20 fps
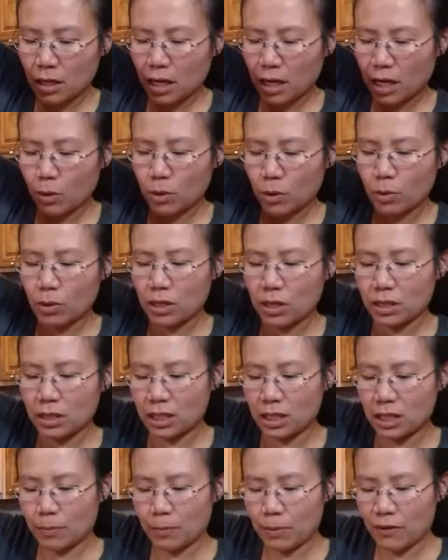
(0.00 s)
And we want to
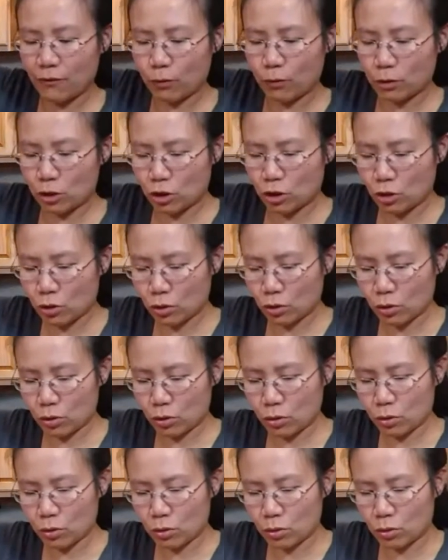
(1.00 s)
steep it for
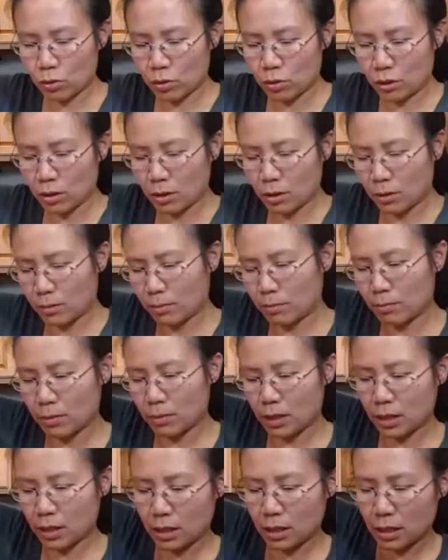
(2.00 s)
2
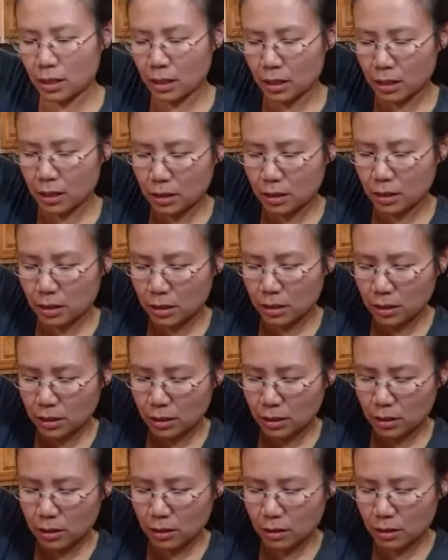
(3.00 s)
minutes